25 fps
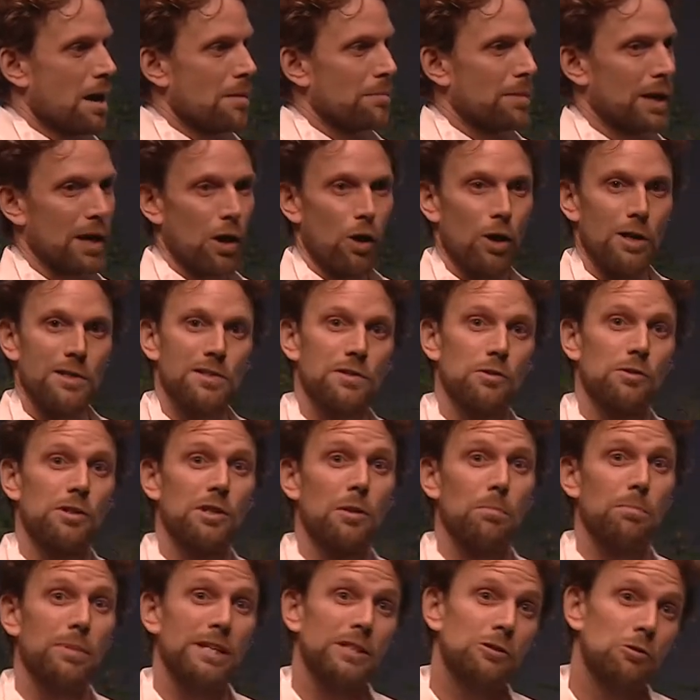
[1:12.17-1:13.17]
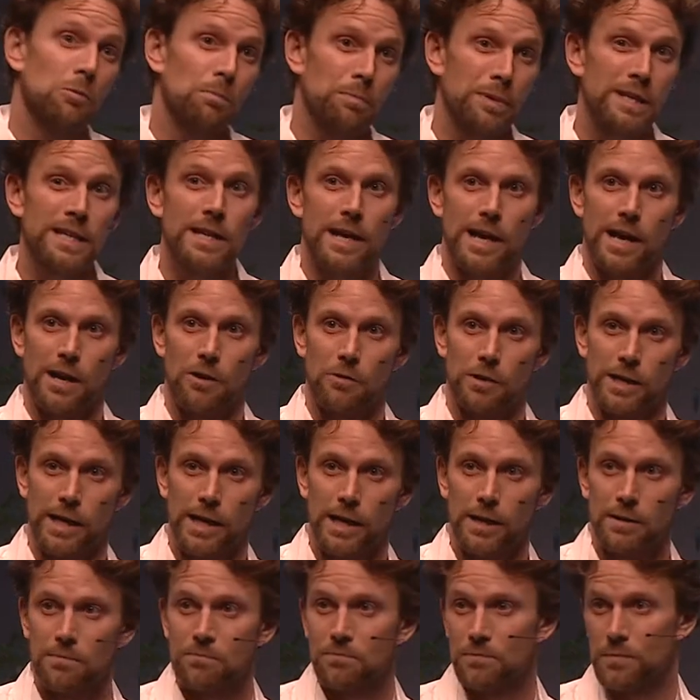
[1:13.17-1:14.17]
but also in the B2B
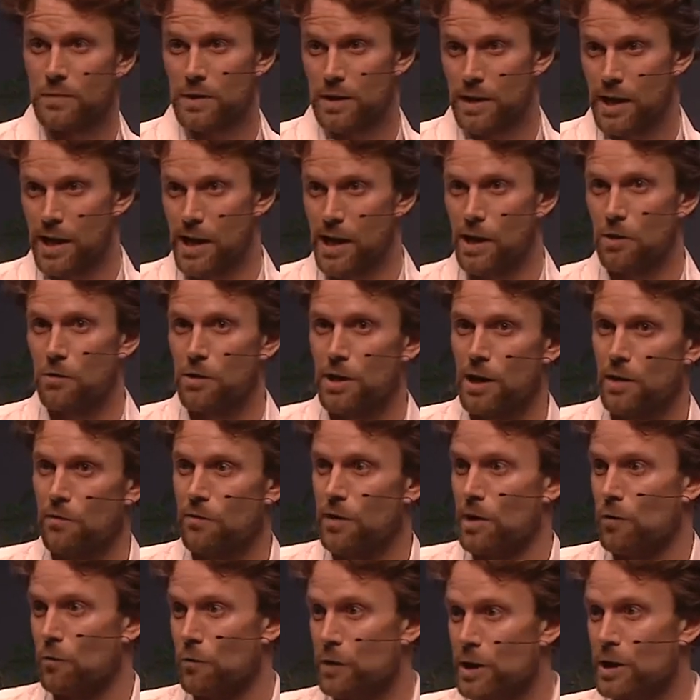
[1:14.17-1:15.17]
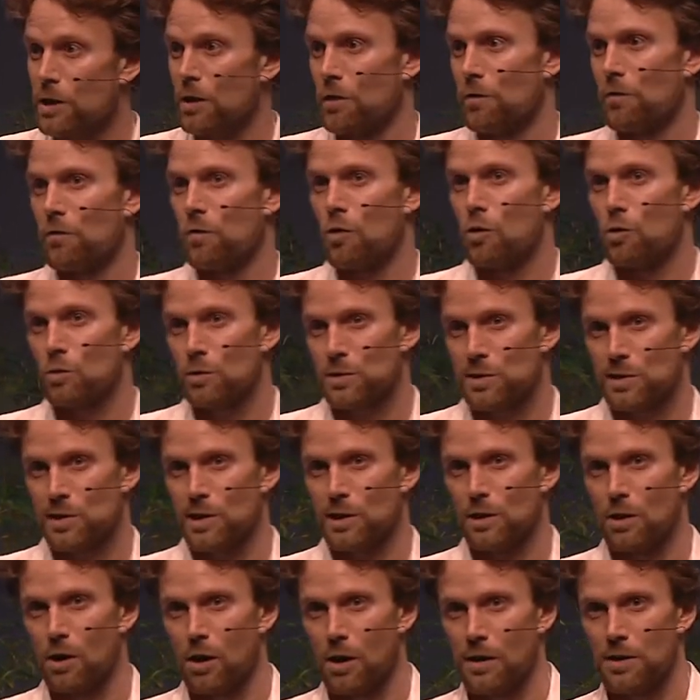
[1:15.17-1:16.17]
area, the area where we are
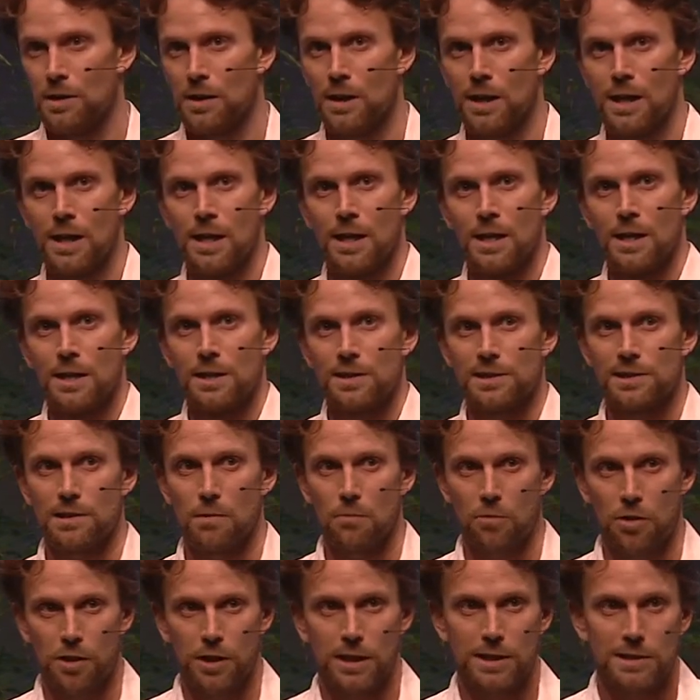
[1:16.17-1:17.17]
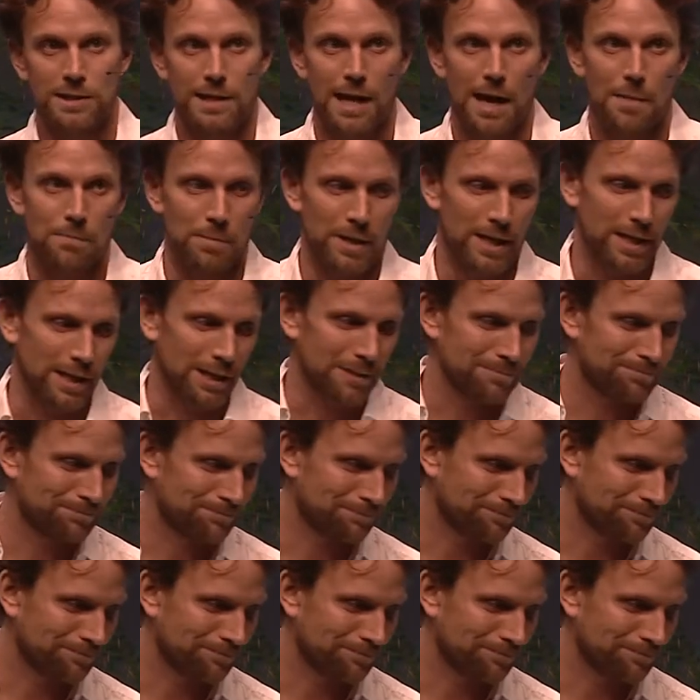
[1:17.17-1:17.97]
focusing on, something is happening.